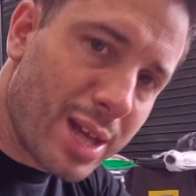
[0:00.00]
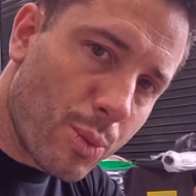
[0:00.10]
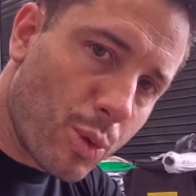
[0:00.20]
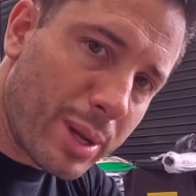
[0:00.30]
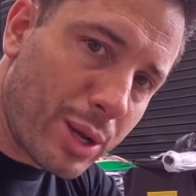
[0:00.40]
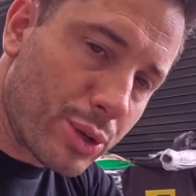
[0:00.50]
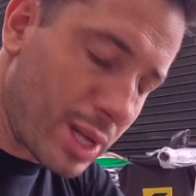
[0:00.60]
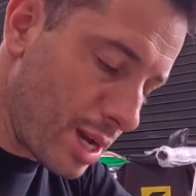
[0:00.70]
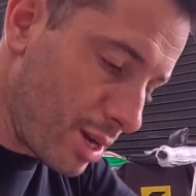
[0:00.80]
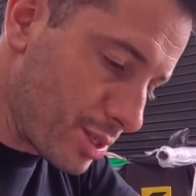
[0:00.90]
and we'll be good to
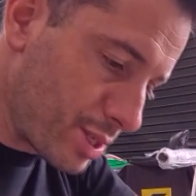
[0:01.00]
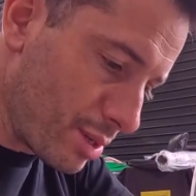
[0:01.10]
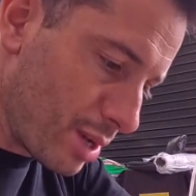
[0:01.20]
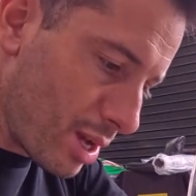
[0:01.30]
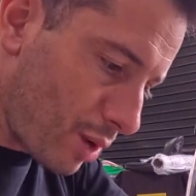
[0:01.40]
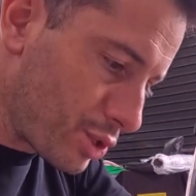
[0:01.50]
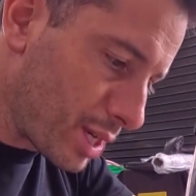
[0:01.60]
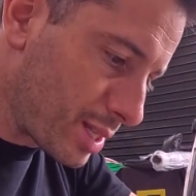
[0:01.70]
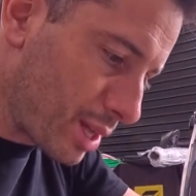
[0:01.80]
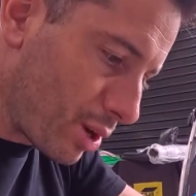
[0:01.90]
go. So I'll
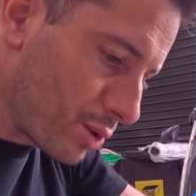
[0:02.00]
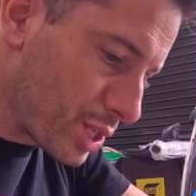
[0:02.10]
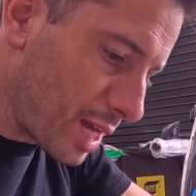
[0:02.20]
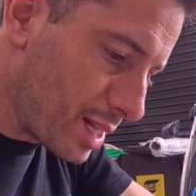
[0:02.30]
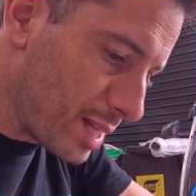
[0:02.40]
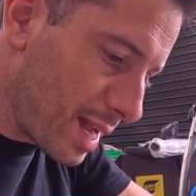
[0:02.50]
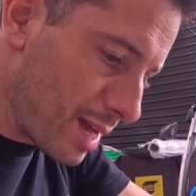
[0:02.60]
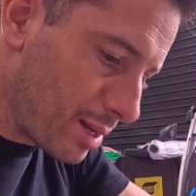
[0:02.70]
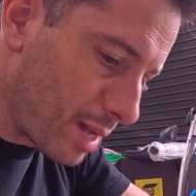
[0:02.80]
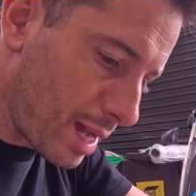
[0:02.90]
chuck the gold chain in now,